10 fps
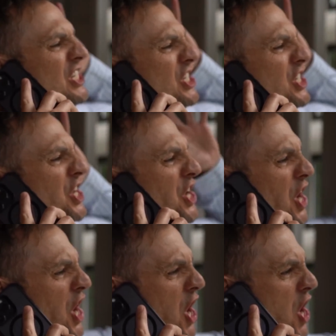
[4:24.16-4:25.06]
let us do
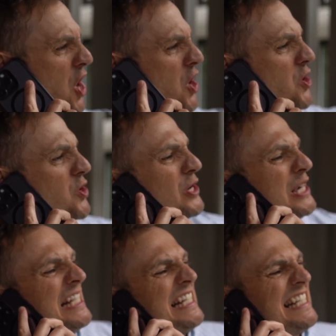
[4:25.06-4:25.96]
this, and we're now
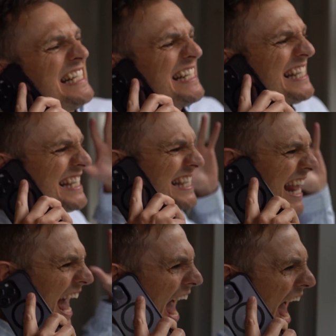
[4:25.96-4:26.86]
reporting a two
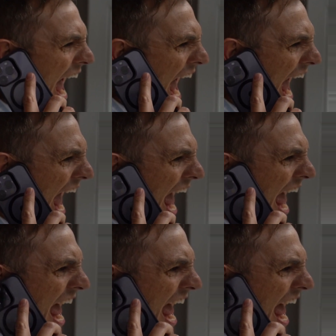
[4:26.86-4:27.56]
percent improvement.